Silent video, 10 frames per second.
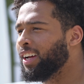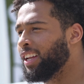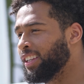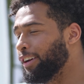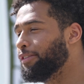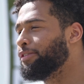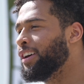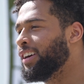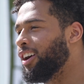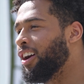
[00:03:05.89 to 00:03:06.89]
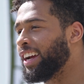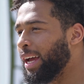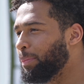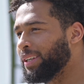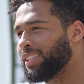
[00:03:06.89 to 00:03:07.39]
live on
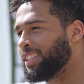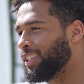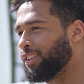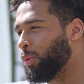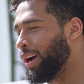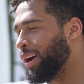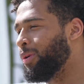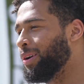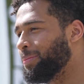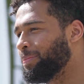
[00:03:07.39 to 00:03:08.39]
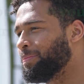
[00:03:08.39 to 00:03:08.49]
campus the way I want.